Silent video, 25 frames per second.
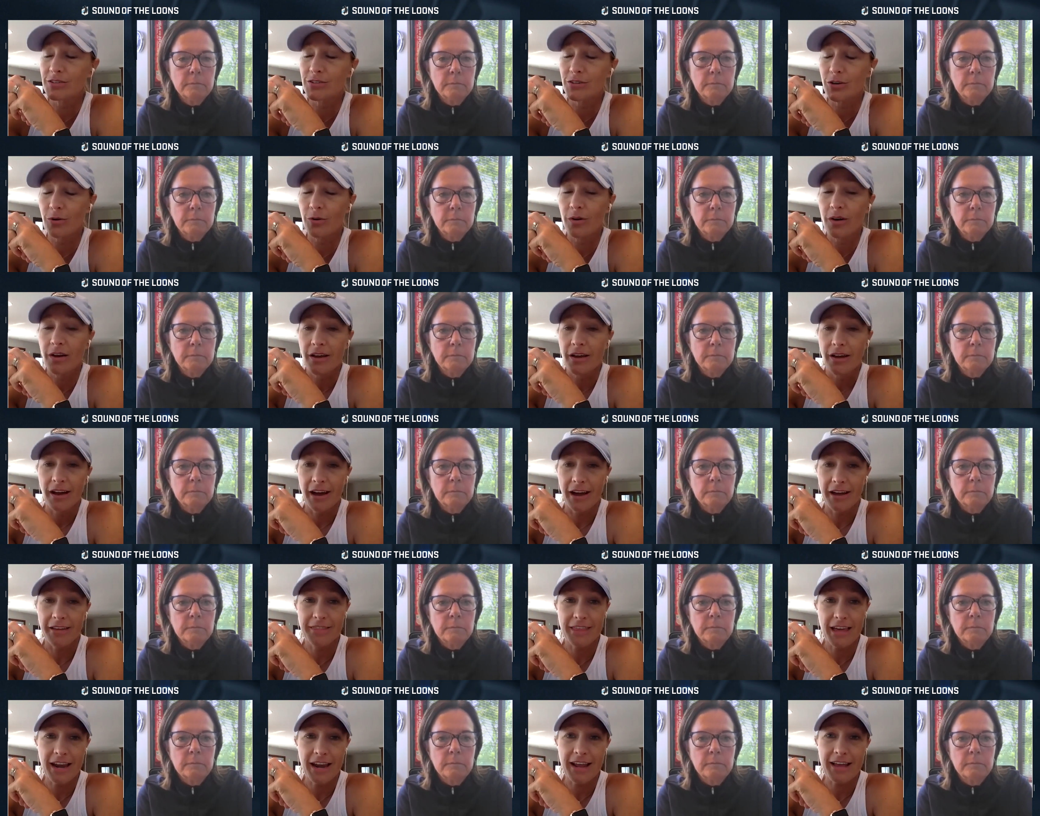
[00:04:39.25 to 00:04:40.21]
Speaker 1: So
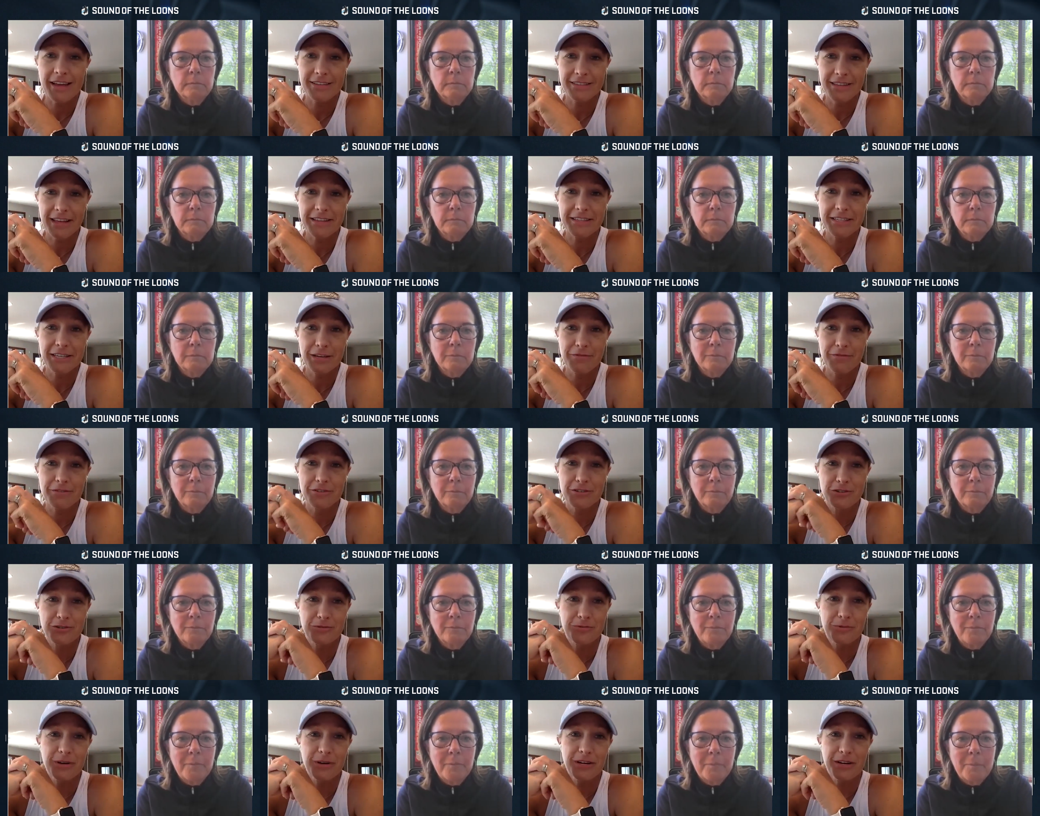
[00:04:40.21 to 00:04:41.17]
I, that that's even
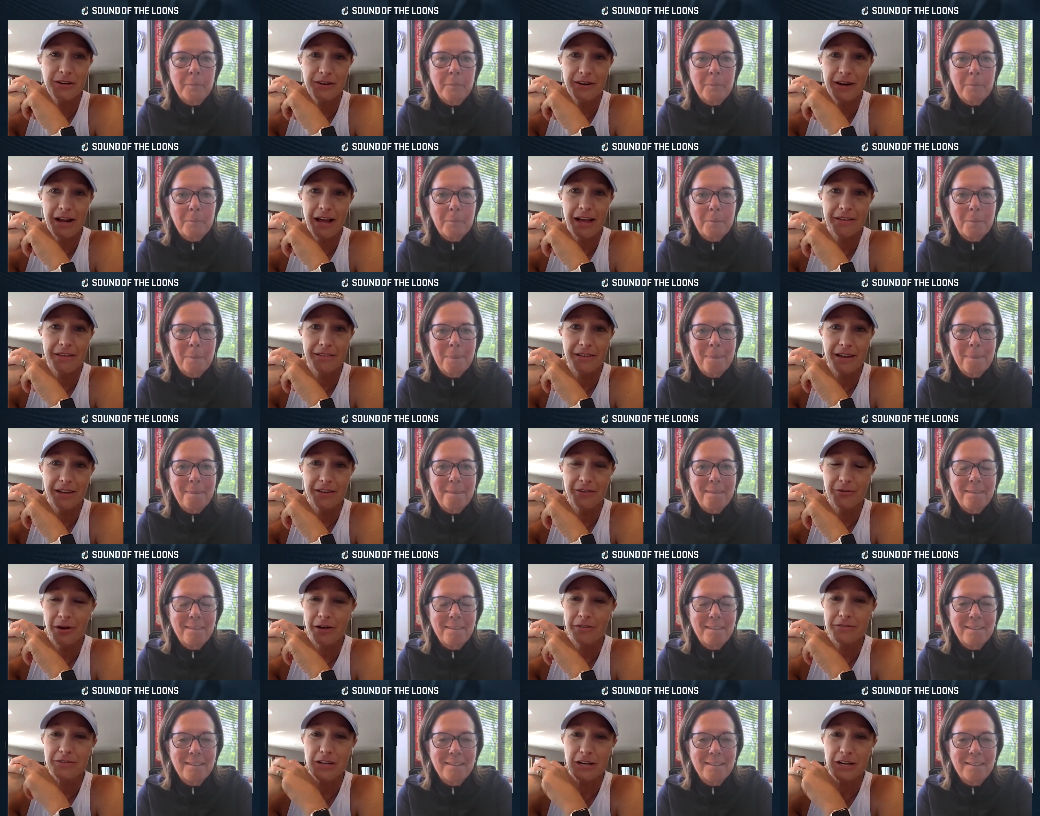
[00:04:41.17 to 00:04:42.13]
sweeter. And I, you
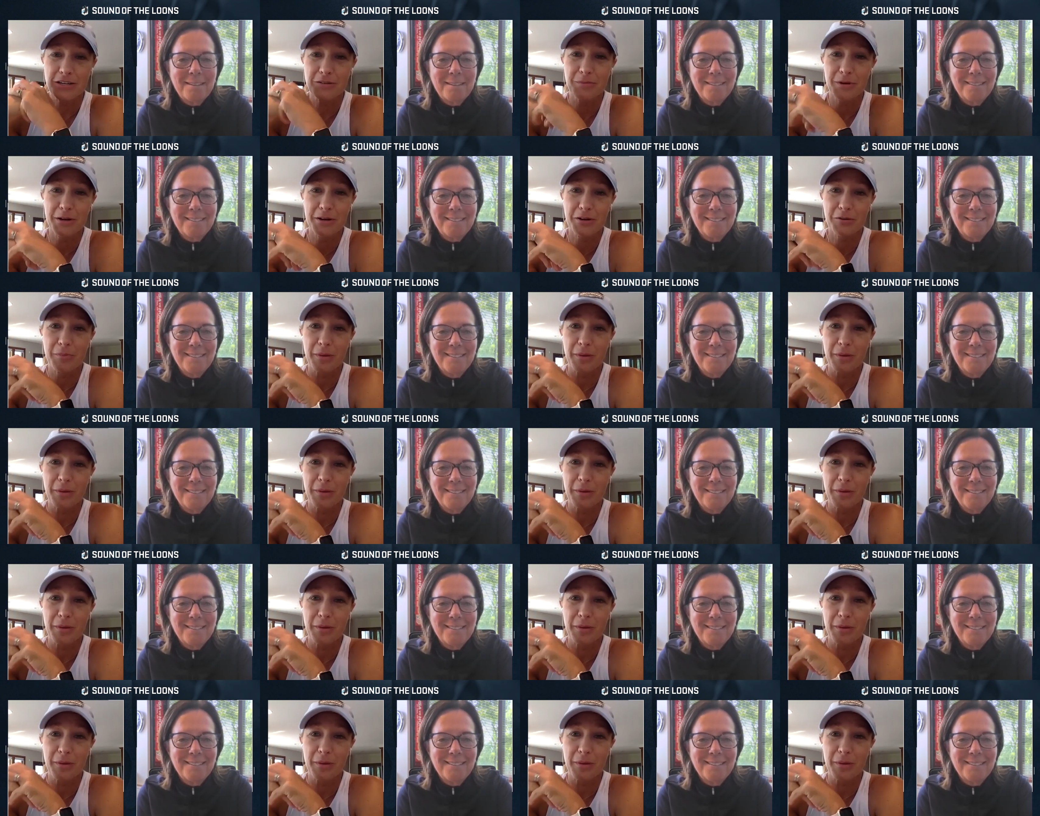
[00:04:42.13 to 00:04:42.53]
know, I've talked to Michael